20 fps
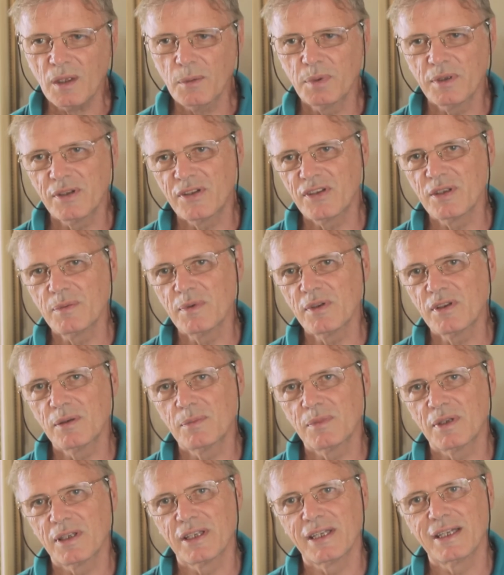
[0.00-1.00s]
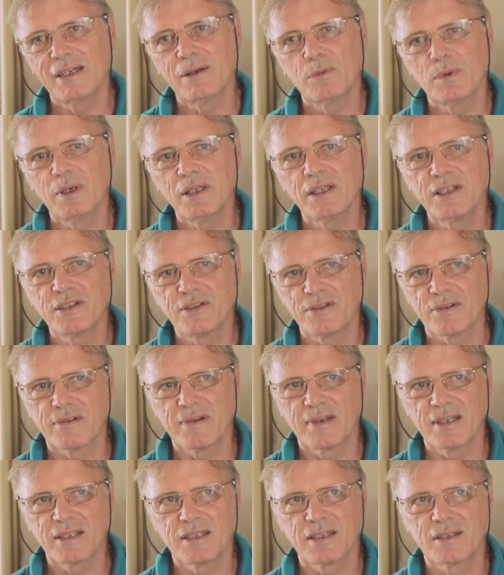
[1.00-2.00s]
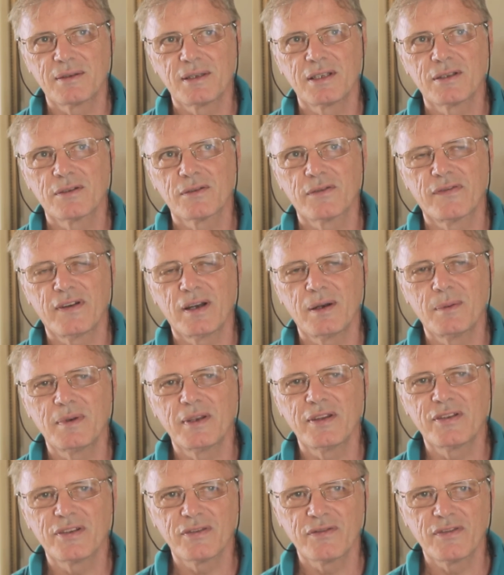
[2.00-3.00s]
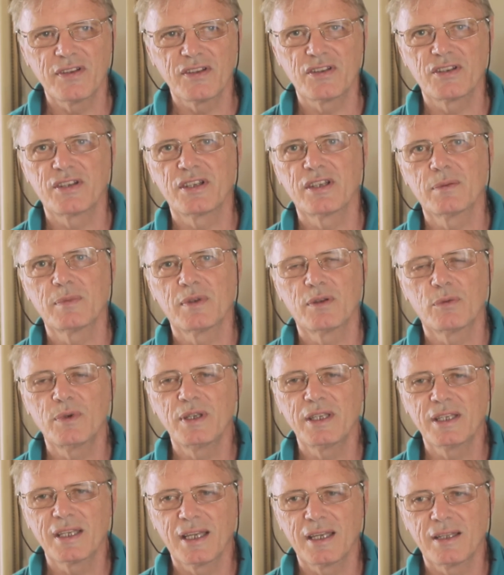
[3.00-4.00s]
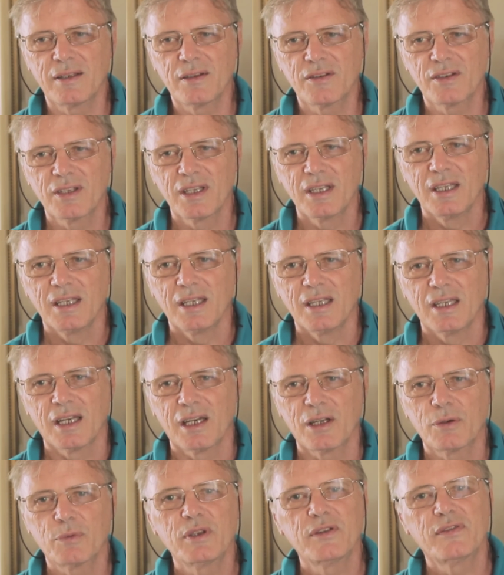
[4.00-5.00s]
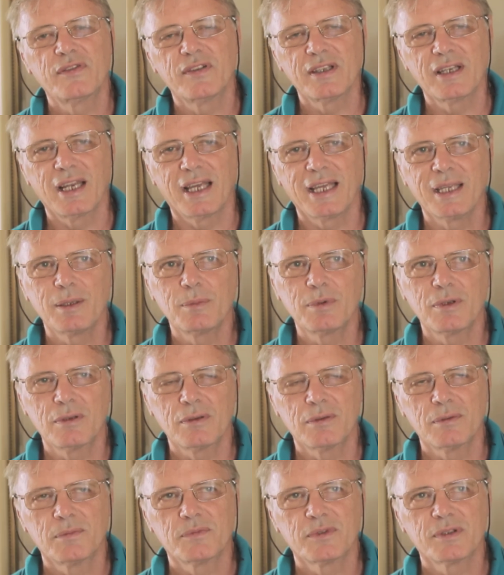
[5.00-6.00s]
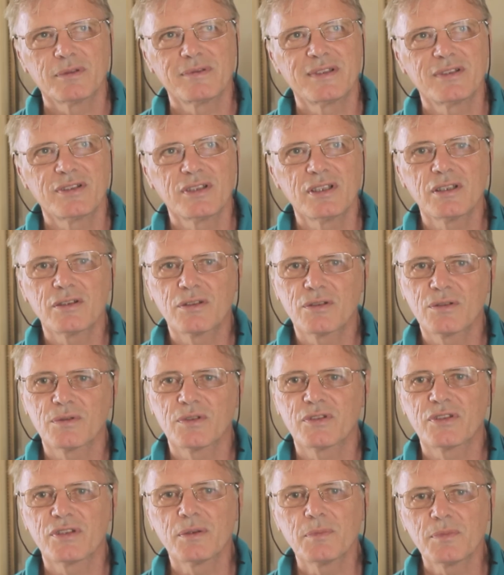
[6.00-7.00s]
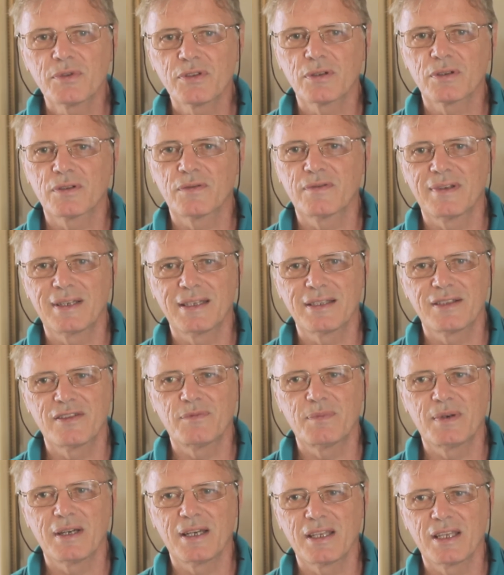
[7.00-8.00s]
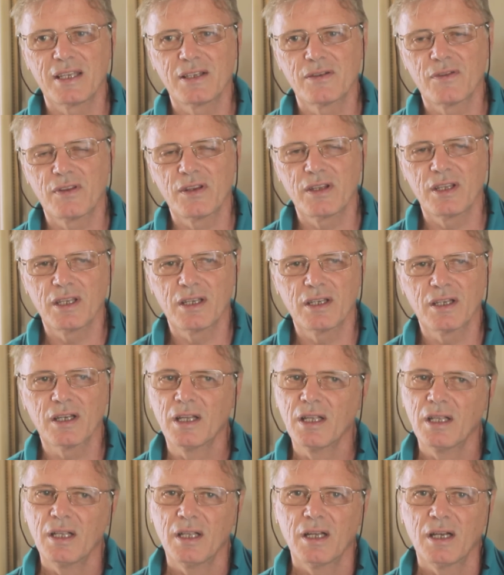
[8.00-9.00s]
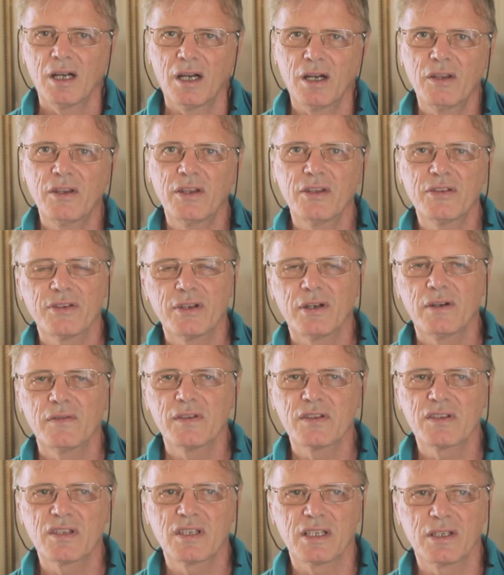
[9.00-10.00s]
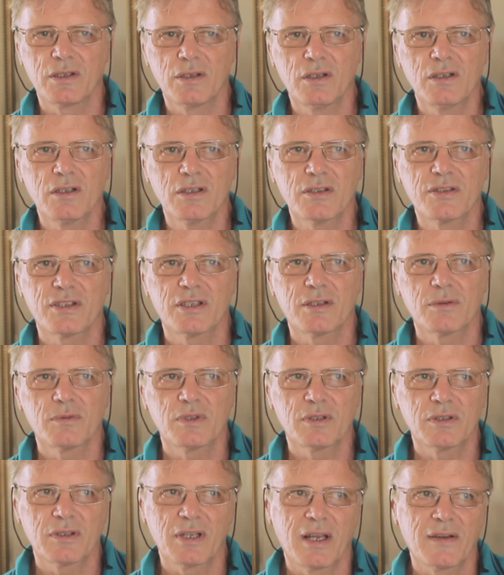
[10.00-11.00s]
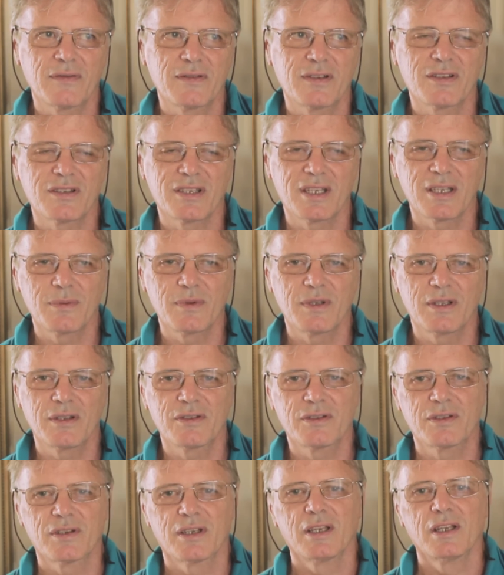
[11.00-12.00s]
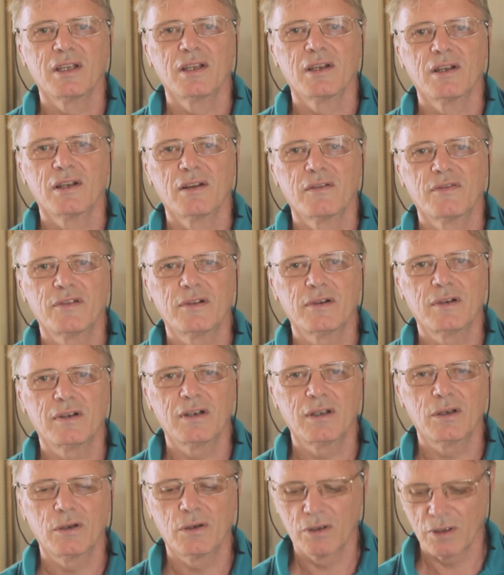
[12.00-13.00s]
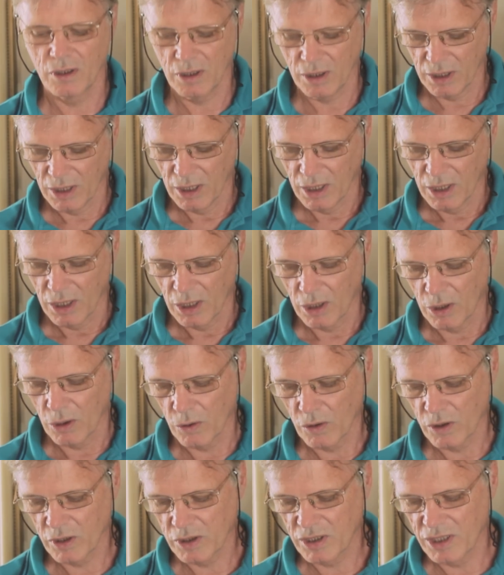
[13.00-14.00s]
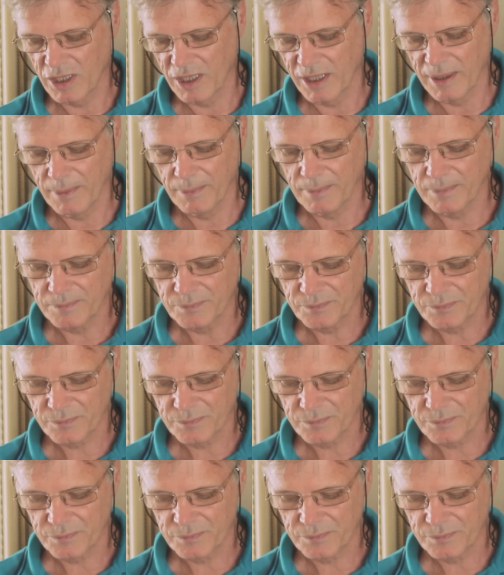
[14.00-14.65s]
But some of them are now well integrated into families and visiting them at weekends, and we feel able to return to some sort of relative by the end of the year. Others obviously not, and will have to stay with us for a longer time.